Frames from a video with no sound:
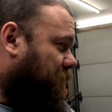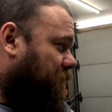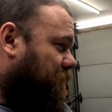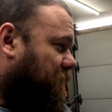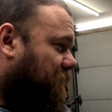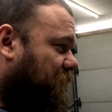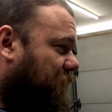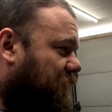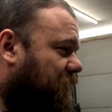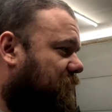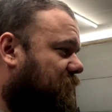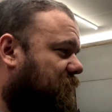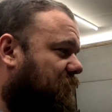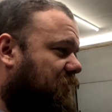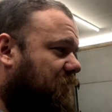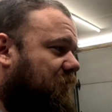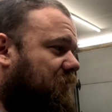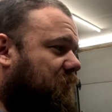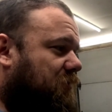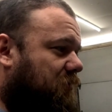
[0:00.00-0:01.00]
this
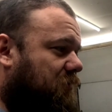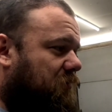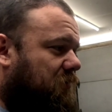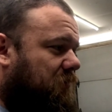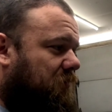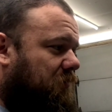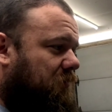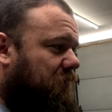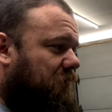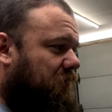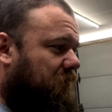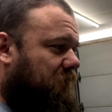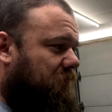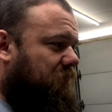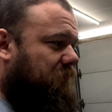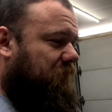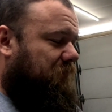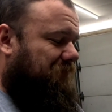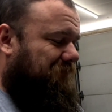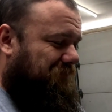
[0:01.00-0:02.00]
is
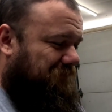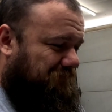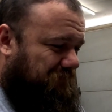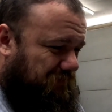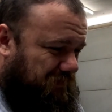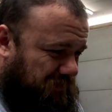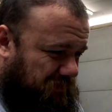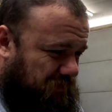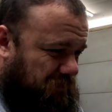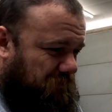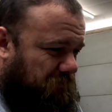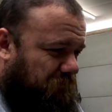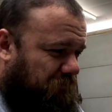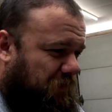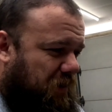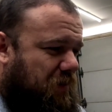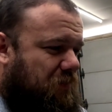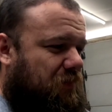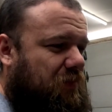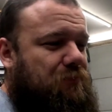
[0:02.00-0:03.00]
the
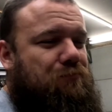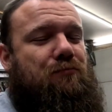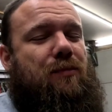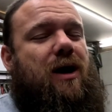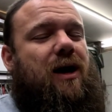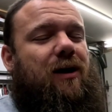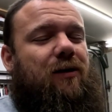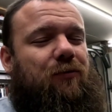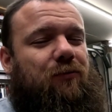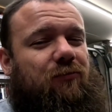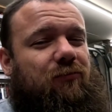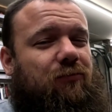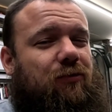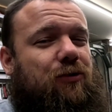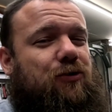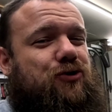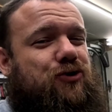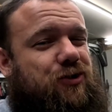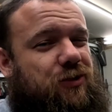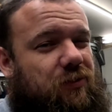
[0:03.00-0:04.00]
very mild
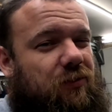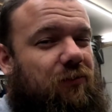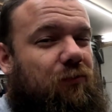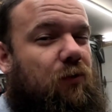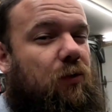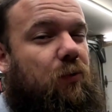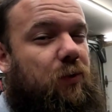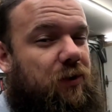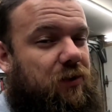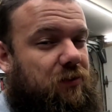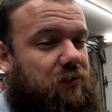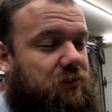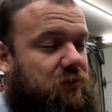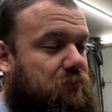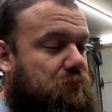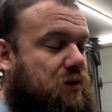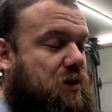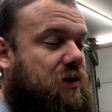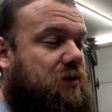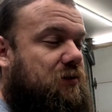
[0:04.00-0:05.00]
version of what we did to the
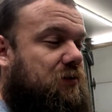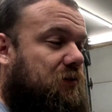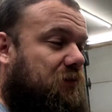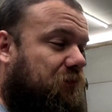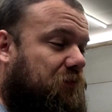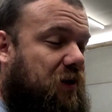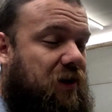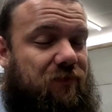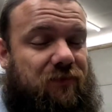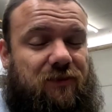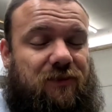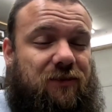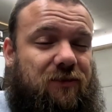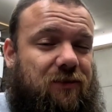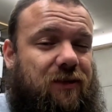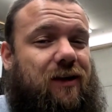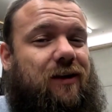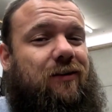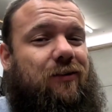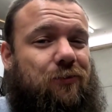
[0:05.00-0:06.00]
Mazda. If you haven't seen
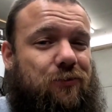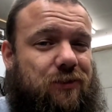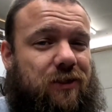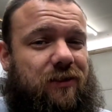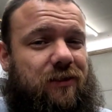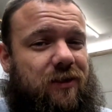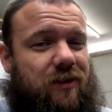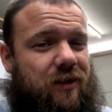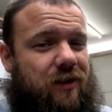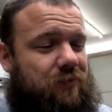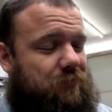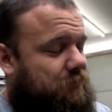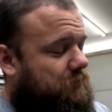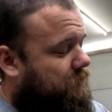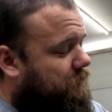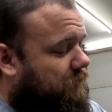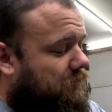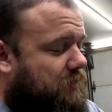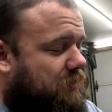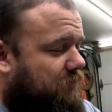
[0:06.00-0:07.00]
that, go check that out. There's
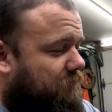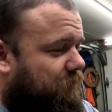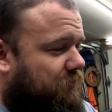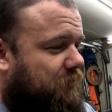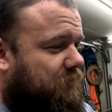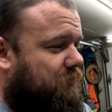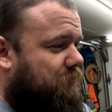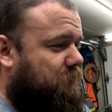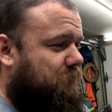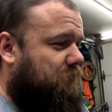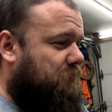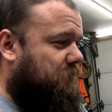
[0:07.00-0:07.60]
a lot of videos on